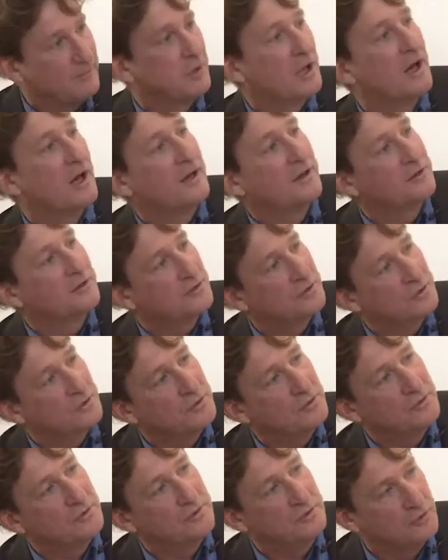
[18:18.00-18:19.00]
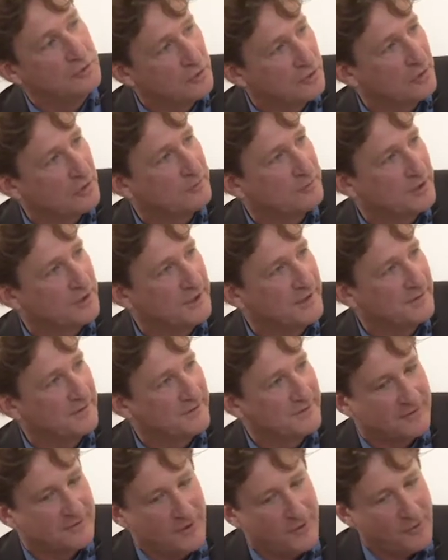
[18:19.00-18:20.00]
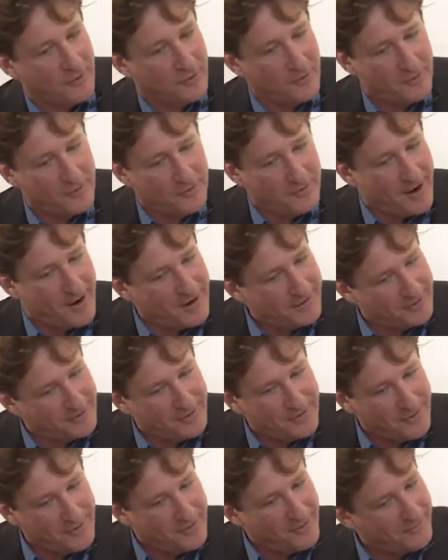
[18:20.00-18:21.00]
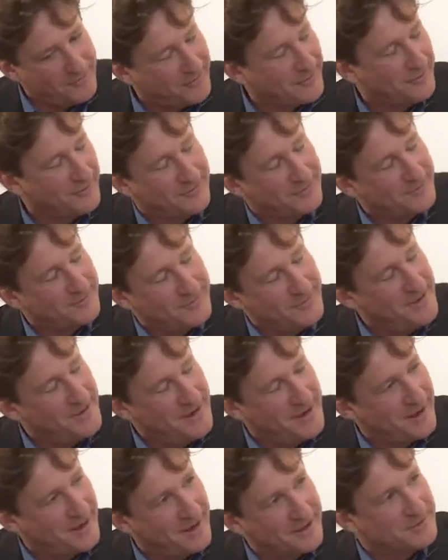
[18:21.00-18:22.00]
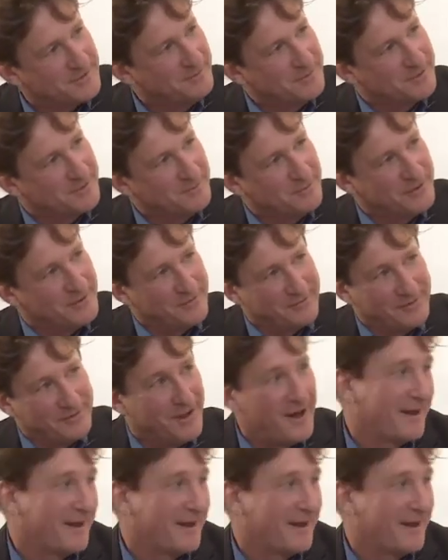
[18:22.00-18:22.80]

applied to Dürer prints. So I don't know if Erasmus would have